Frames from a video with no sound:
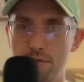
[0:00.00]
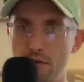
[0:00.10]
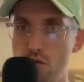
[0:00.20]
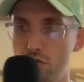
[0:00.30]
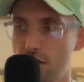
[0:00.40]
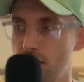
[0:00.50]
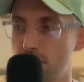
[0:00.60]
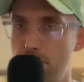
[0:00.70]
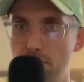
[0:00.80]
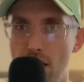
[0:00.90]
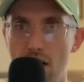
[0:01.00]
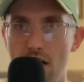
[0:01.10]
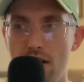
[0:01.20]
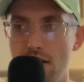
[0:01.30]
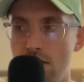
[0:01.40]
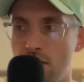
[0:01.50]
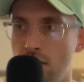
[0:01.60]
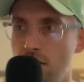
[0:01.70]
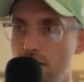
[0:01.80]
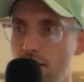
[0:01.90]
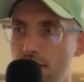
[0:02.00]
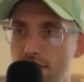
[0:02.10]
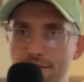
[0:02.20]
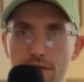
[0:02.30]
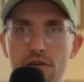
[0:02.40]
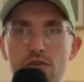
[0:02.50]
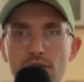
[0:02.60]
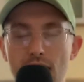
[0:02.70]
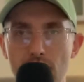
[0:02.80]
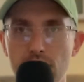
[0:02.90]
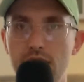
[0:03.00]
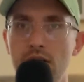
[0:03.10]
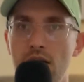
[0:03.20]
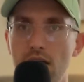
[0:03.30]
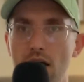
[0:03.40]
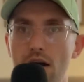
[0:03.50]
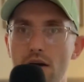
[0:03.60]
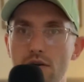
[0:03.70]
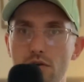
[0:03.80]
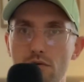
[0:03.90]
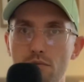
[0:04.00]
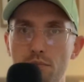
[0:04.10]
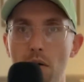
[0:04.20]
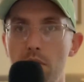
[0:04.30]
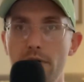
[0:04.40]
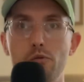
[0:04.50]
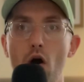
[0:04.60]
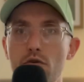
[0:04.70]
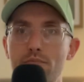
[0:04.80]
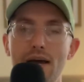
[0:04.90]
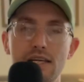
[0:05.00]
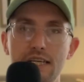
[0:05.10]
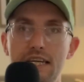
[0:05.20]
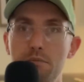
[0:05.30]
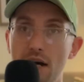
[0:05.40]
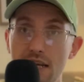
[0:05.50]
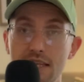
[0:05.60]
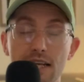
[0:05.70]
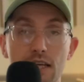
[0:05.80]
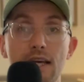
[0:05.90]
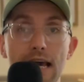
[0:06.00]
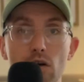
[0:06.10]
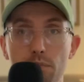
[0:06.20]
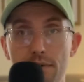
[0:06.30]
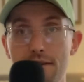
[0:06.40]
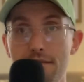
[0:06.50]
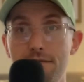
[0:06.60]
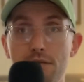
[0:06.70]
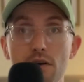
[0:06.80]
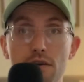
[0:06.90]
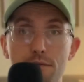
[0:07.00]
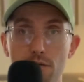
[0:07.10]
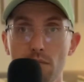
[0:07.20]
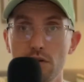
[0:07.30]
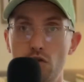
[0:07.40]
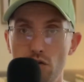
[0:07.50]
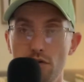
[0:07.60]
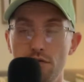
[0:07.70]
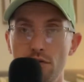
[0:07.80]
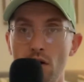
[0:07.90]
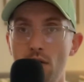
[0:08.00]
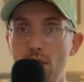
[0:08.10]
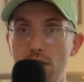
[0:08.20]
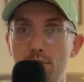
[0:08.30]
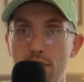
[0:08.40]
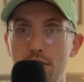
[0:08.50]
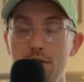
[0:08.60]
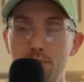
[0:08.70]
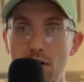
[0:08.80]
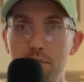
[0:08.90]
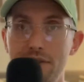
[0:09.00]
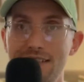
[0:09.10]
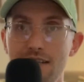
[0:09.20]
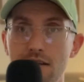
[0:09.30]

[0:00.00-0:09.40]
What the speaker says: you didn't buy in the first round, you probably won't make any money. That cannot be further from the truth when you purchase property